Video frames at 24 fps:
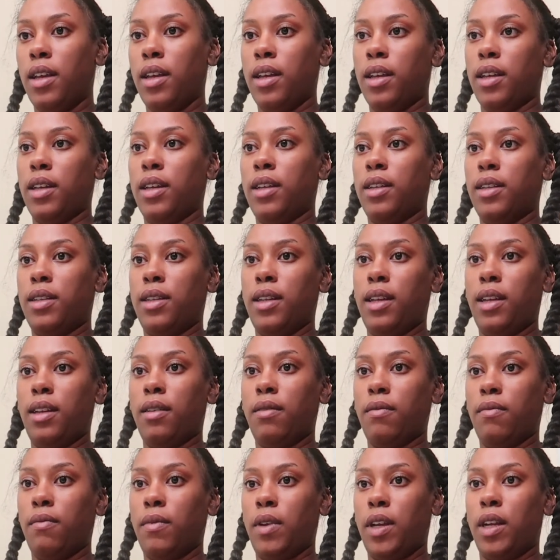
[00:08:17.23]
because I
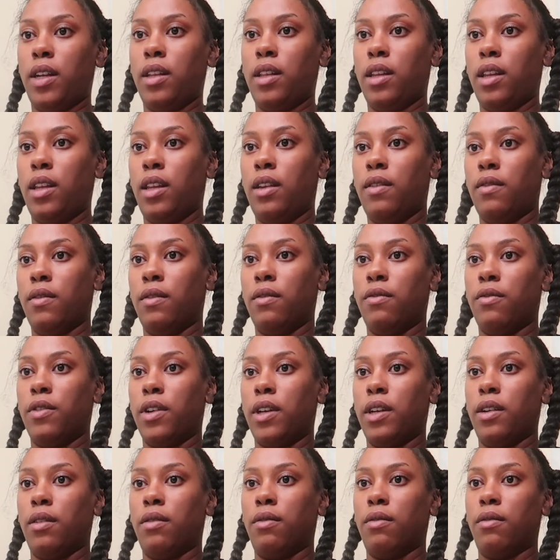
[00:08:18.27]
can barely even
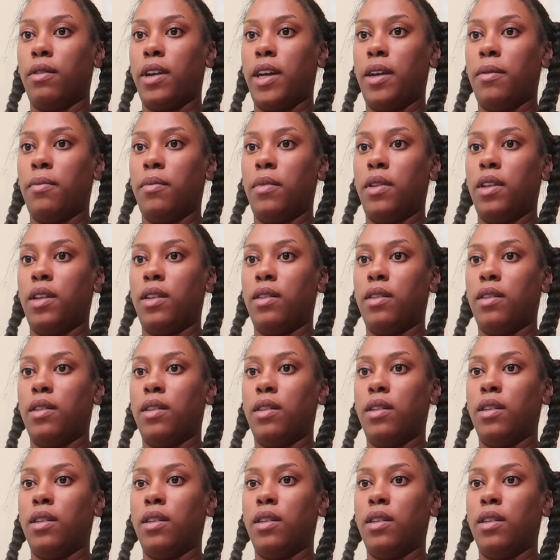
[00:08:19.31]
freaking wrap this.